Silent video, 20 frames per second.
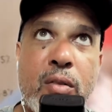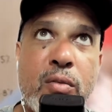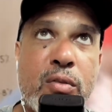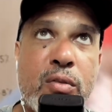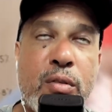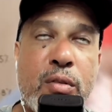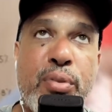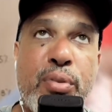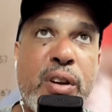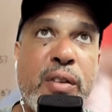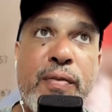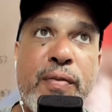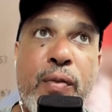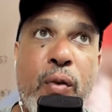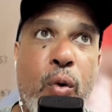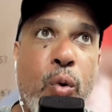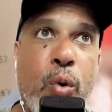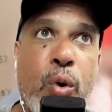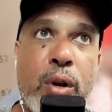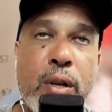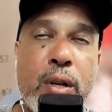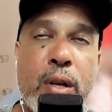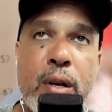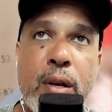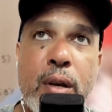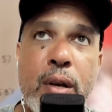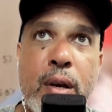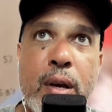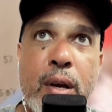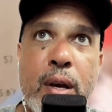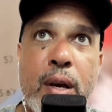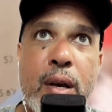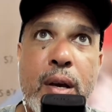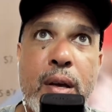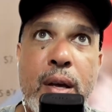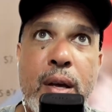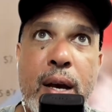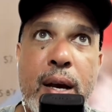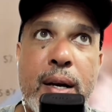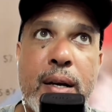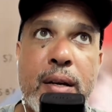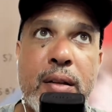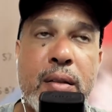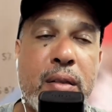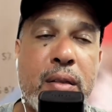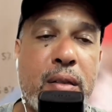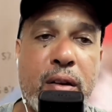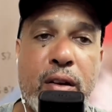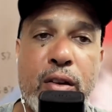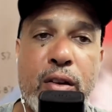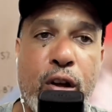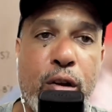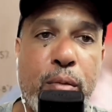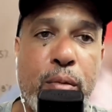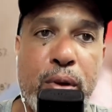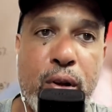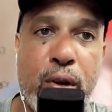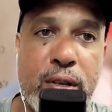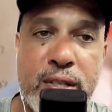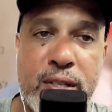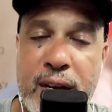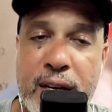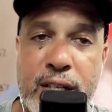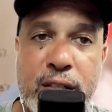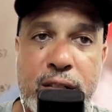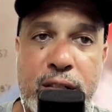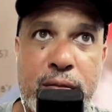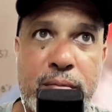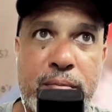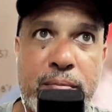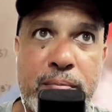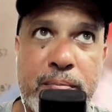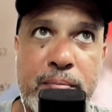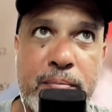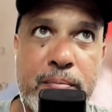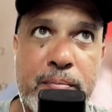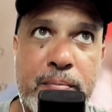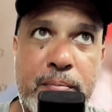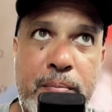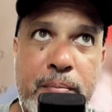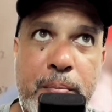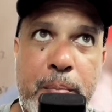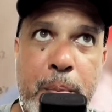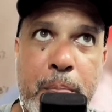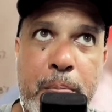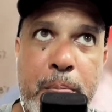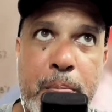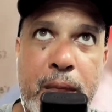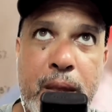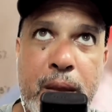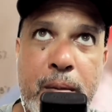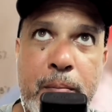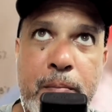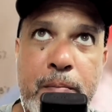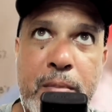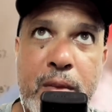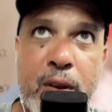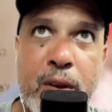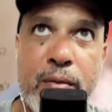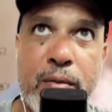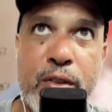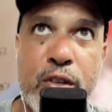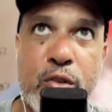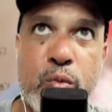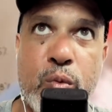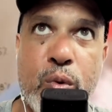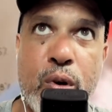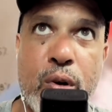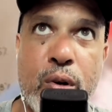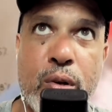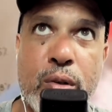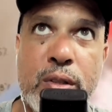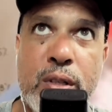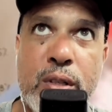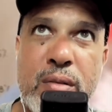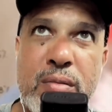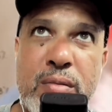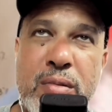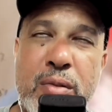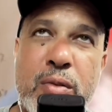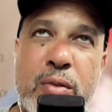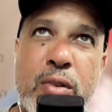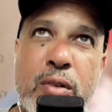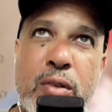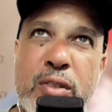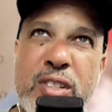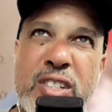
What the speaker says: to bring forward the globalization of this world, not